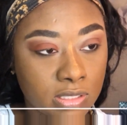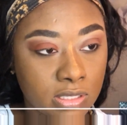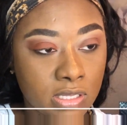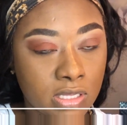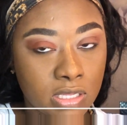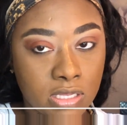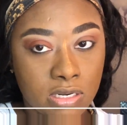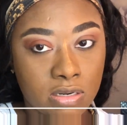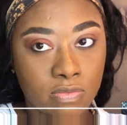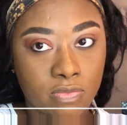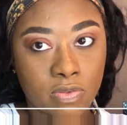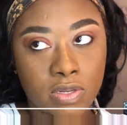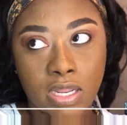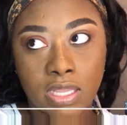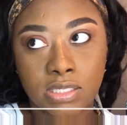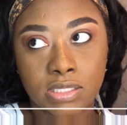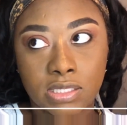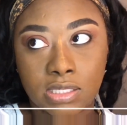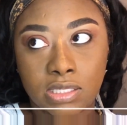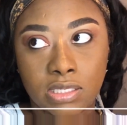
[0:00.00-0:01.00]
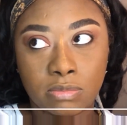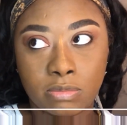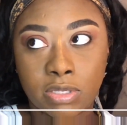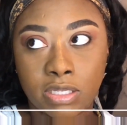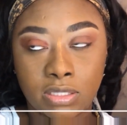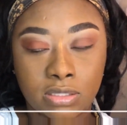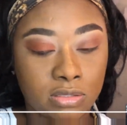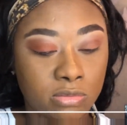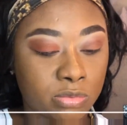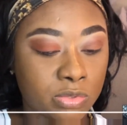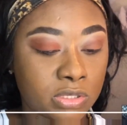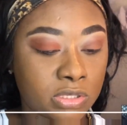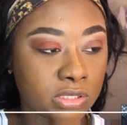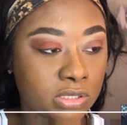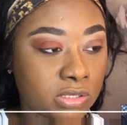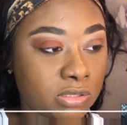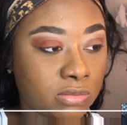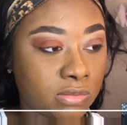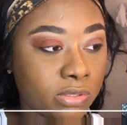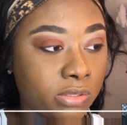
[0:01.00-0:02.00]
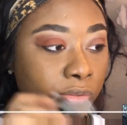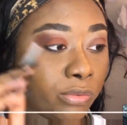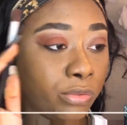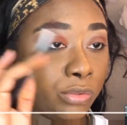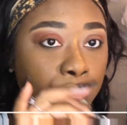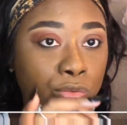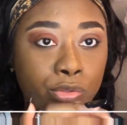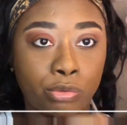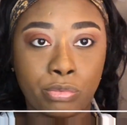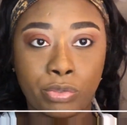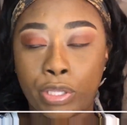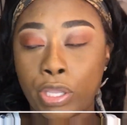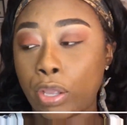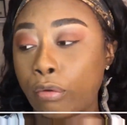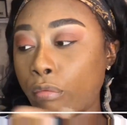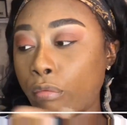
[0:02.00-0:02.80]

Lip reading: I don't feel like digging in my other brushes, so we're gonna use what we got